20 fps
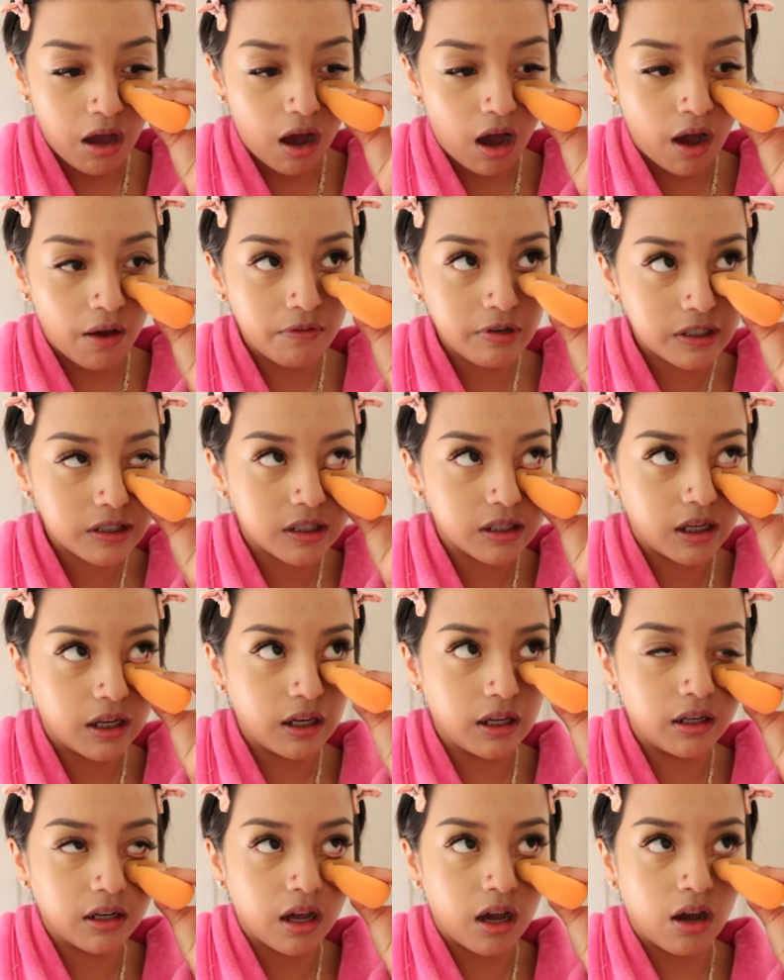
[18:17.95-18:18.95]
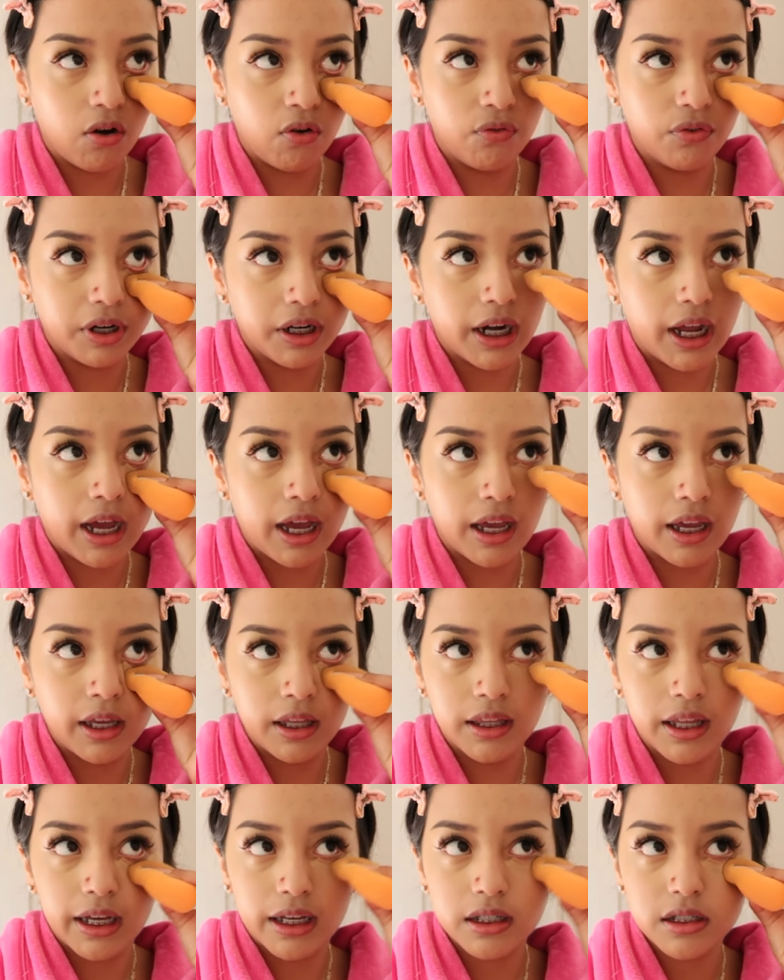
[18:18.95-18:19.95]
Obviously, not overnight.
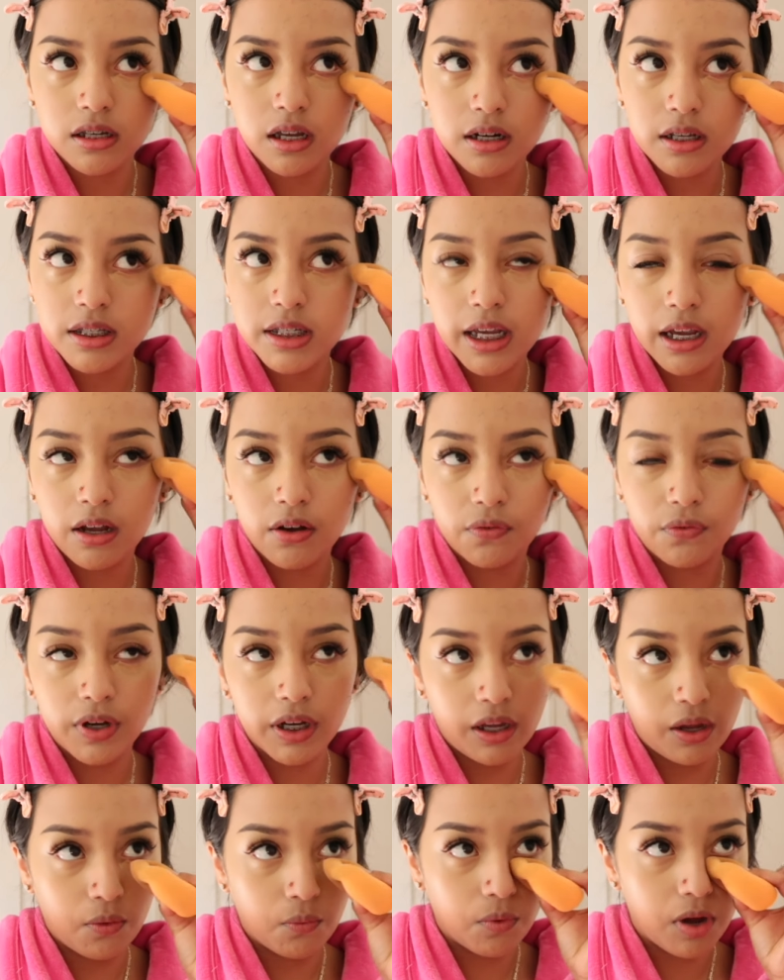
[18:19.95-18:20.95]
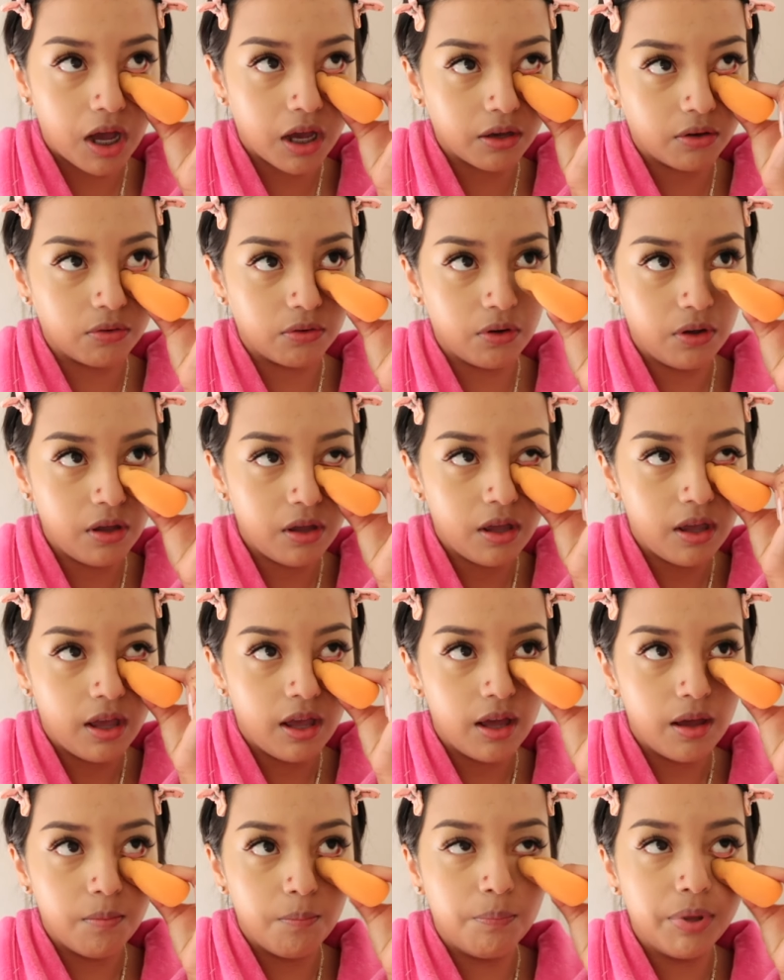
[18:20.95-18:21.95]
Like, it's going to take a fucking while,
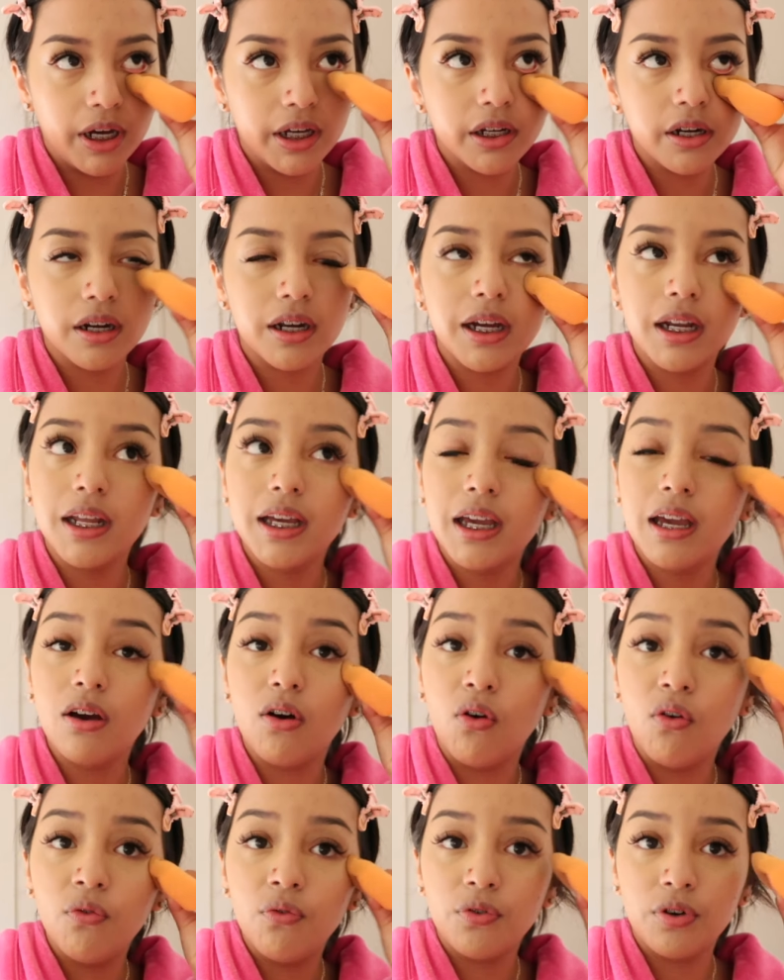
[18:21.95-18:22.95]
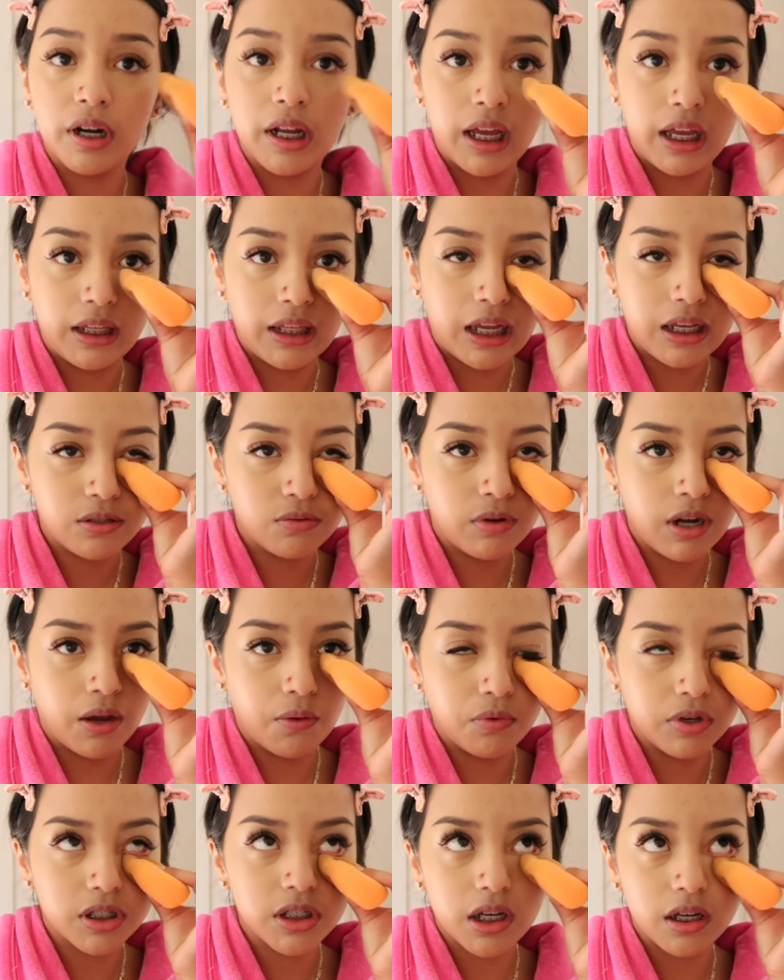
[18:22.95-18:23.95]
but you're going to get over it. And that's what I
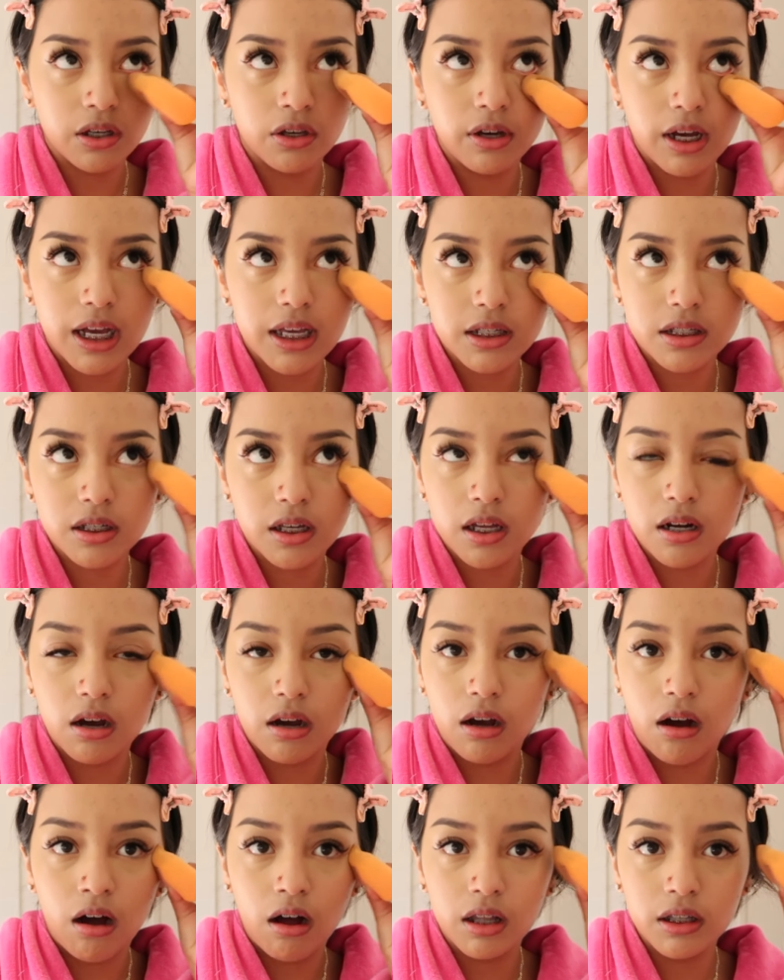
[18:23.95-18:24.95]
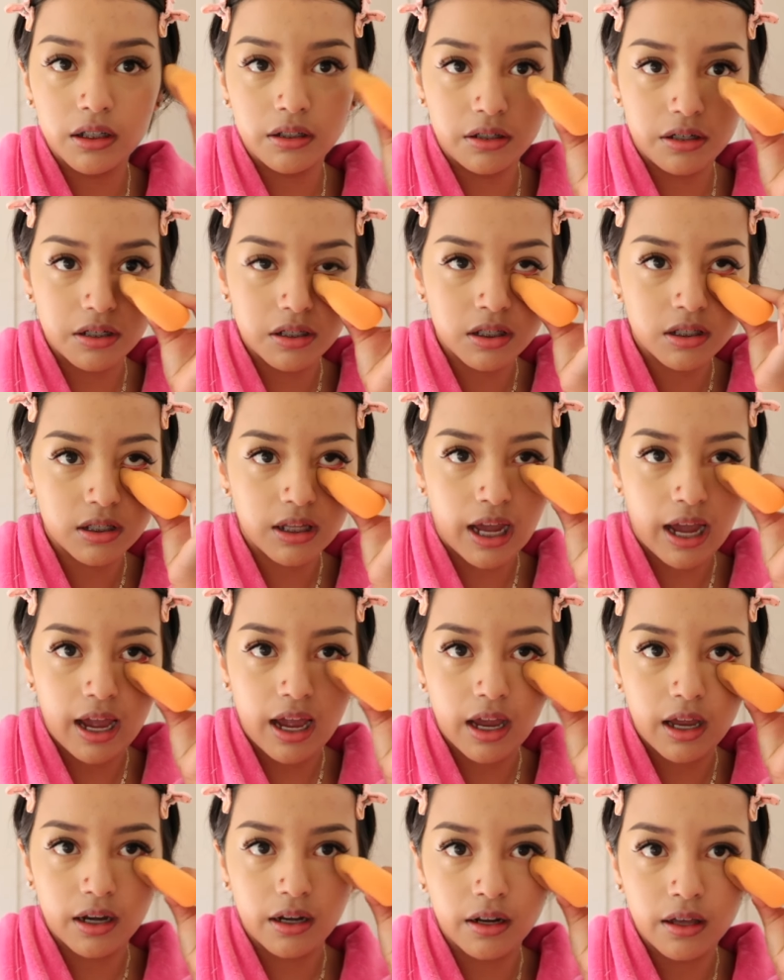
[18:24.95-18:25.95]
wish you guys could all
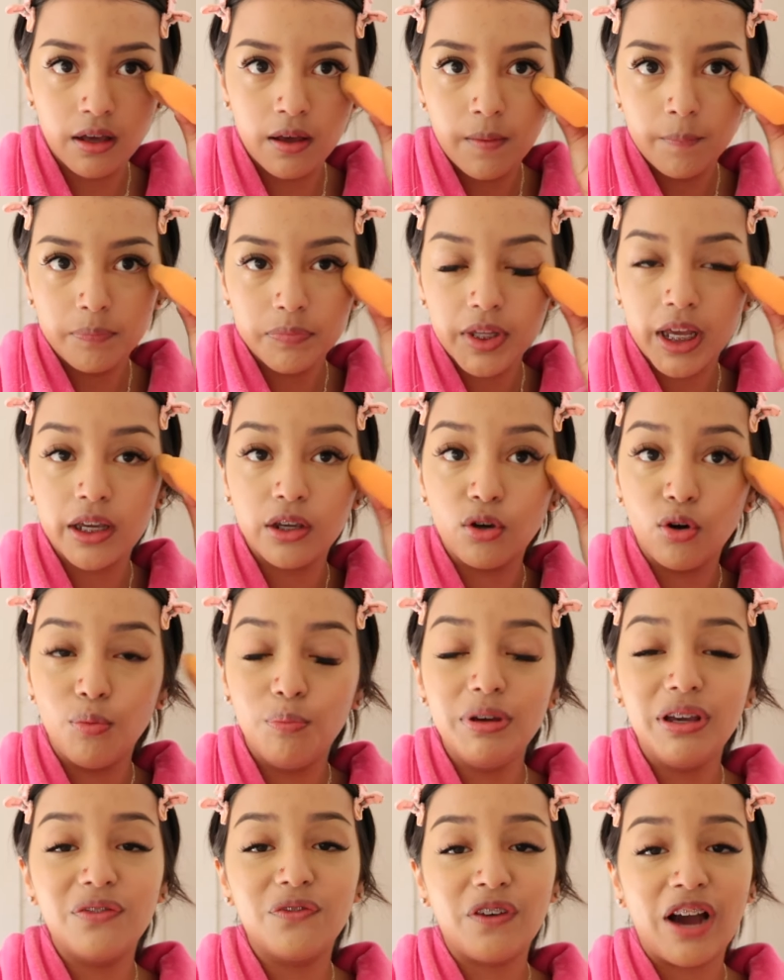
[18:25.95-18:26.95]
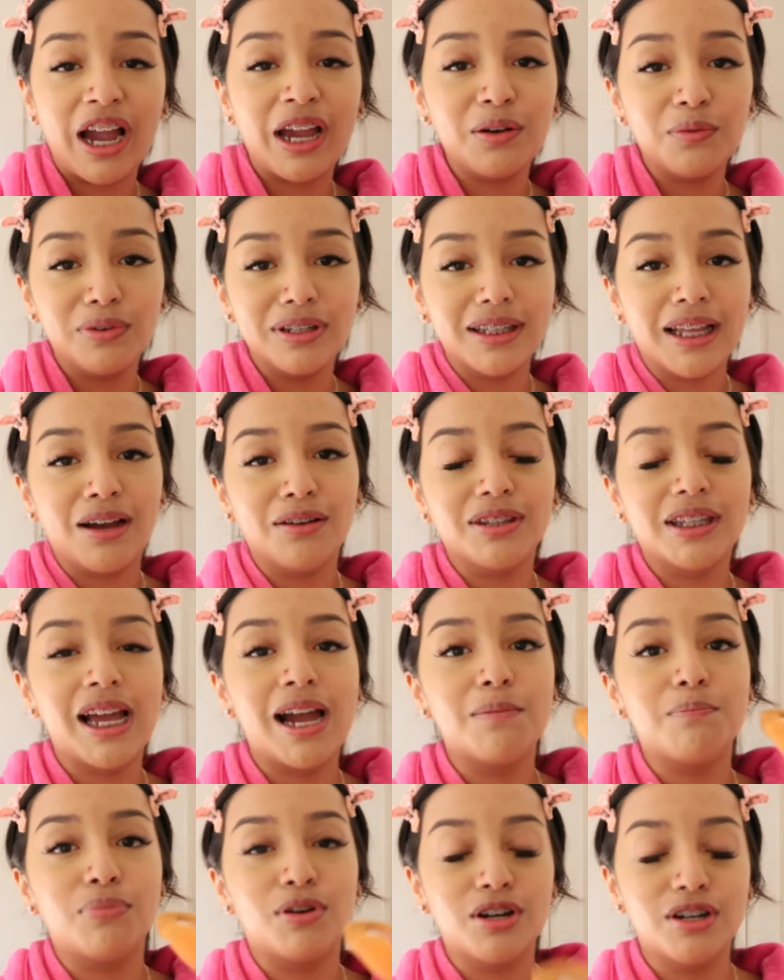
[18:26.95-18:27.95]
understand, that you'll be fine without
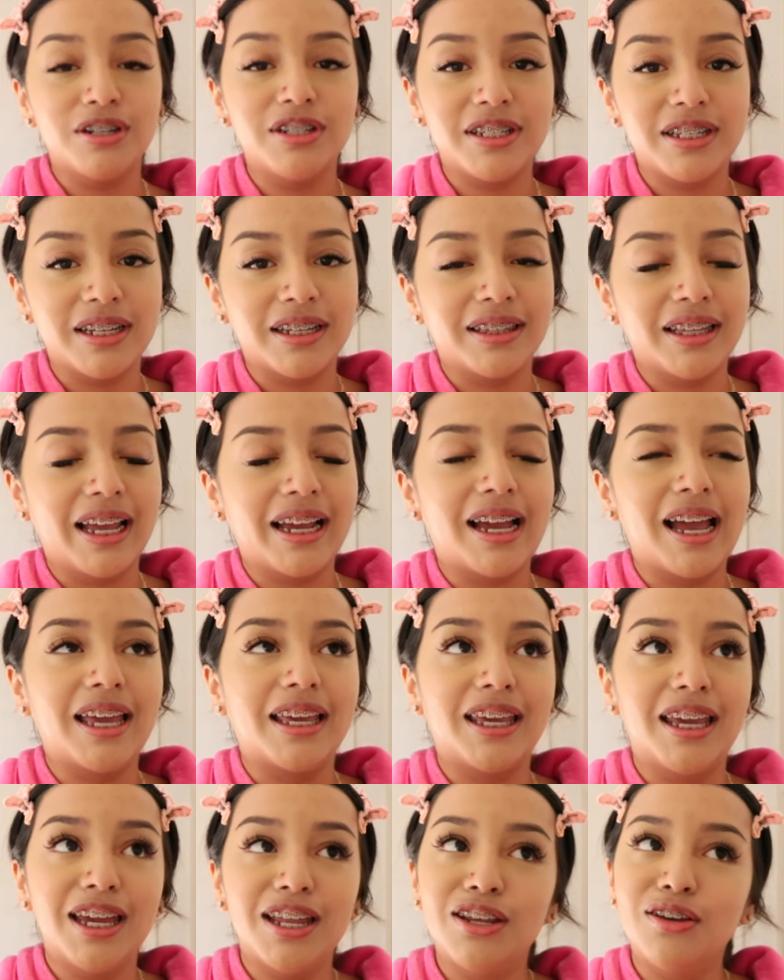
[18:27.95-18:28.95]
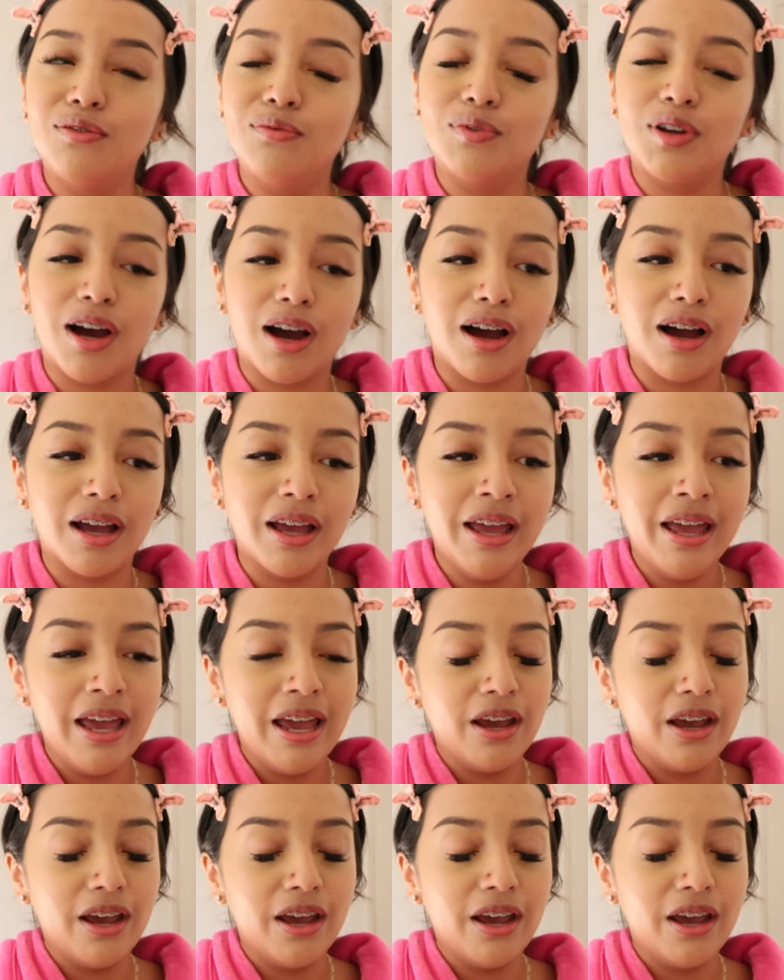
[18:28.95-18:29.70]
that person. Like, I kid you not.